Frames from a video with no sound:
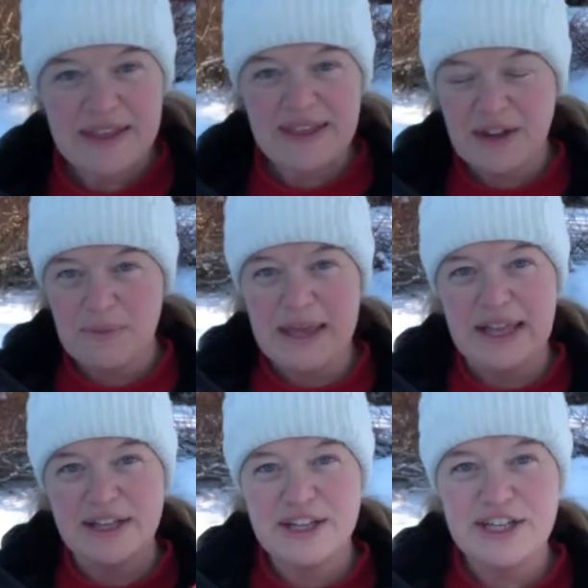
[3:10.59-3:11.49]
that'll be
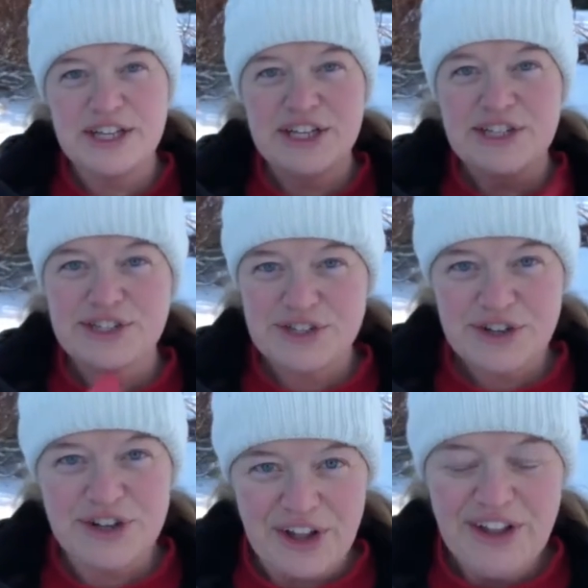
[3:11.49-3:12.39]
a
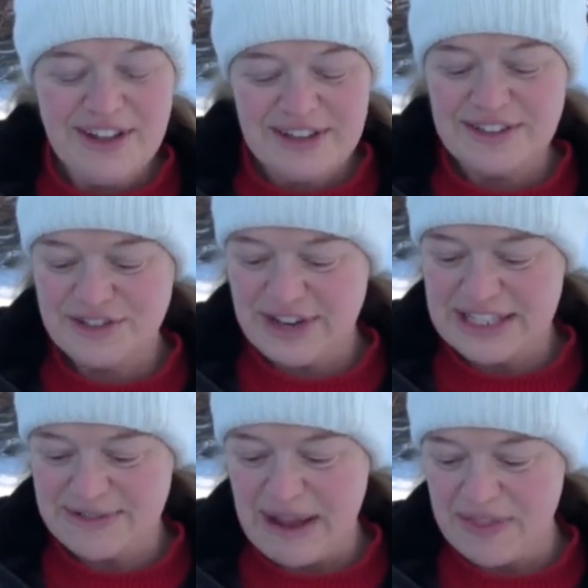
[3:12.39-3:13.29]
circle,
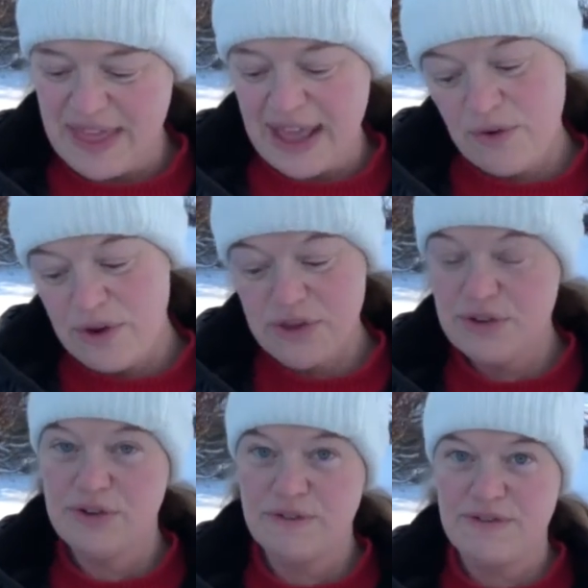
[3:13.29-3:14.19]
trace around that, or you can
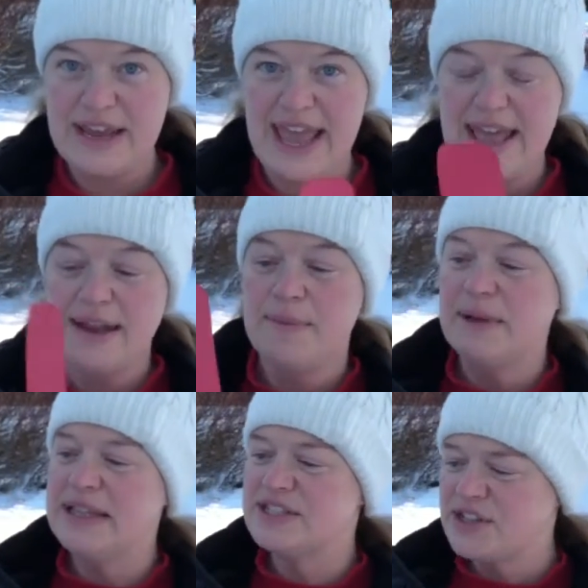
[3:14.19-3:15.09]
do it freehand.
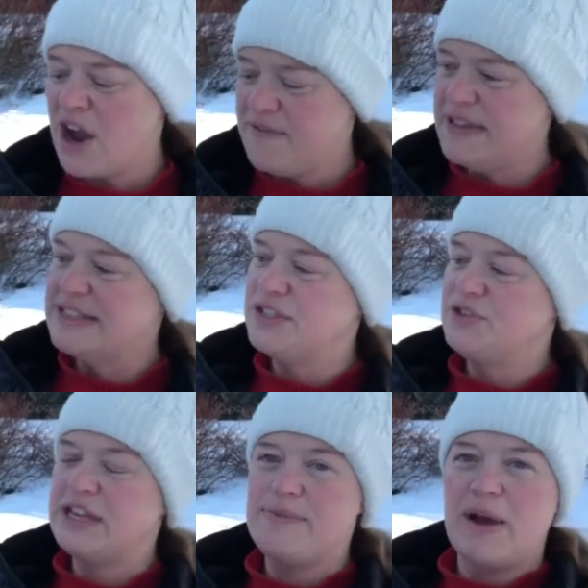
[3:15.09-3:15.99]
But the scarf is the
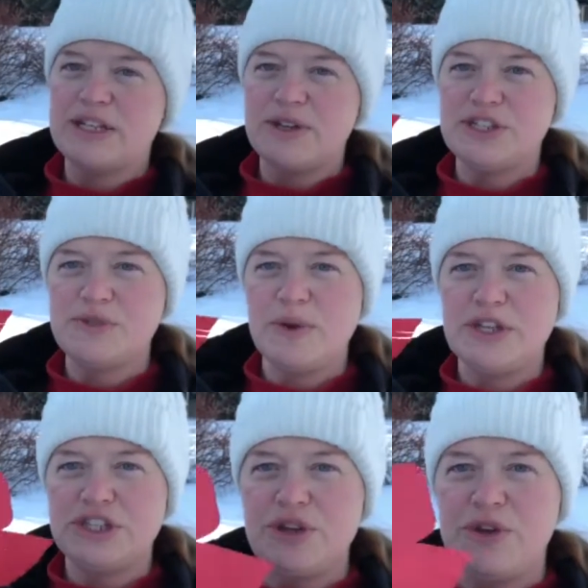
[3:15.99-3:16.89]
tricky part, so I just wanted
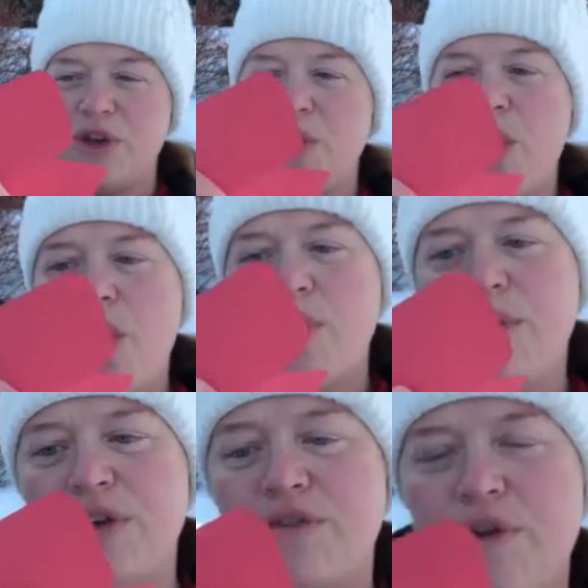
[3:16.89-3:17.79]
to show you. When
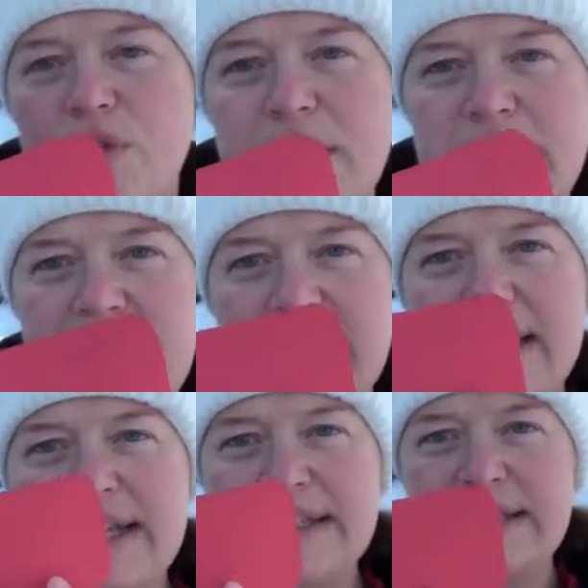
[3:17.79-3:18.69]
you fold it like
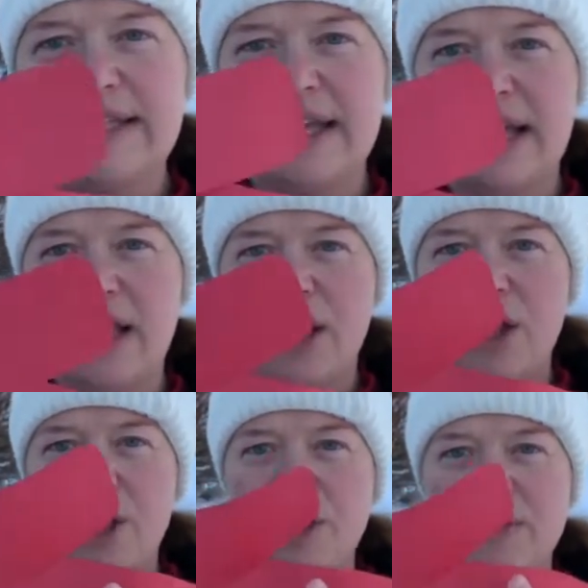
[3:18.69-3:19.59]
this,
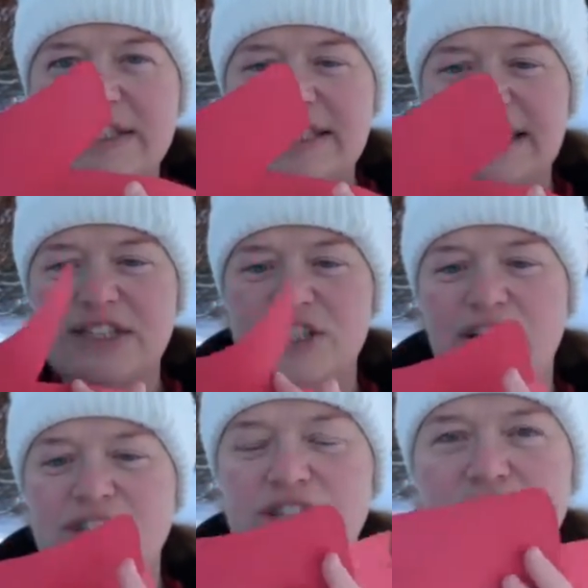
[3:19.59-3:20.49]
you can see it
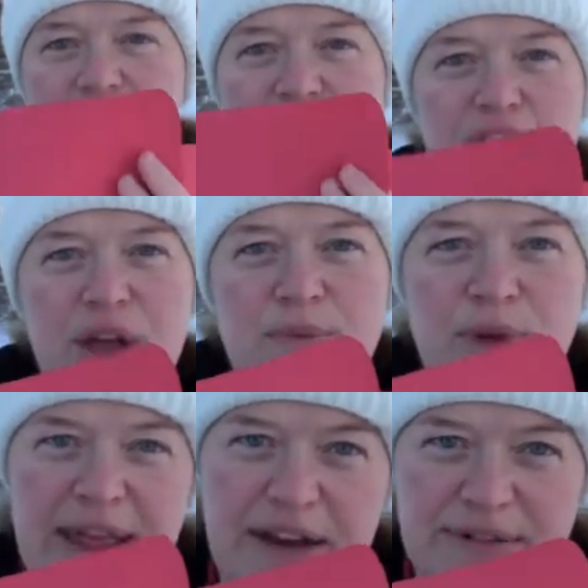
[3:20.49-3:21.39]
starts to look more
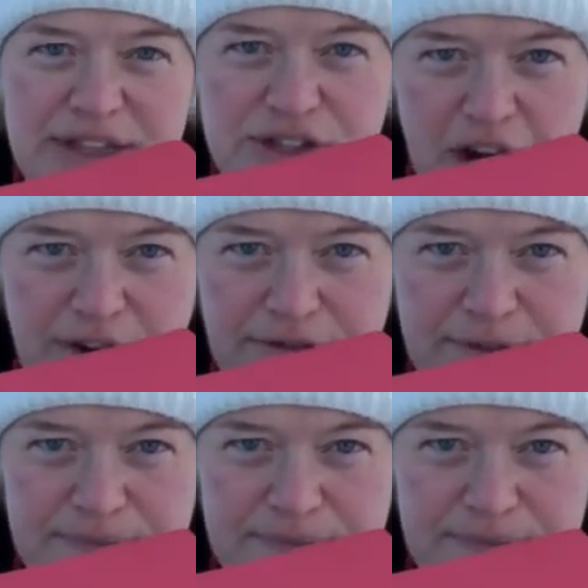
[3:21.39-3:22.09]
like a real scarf.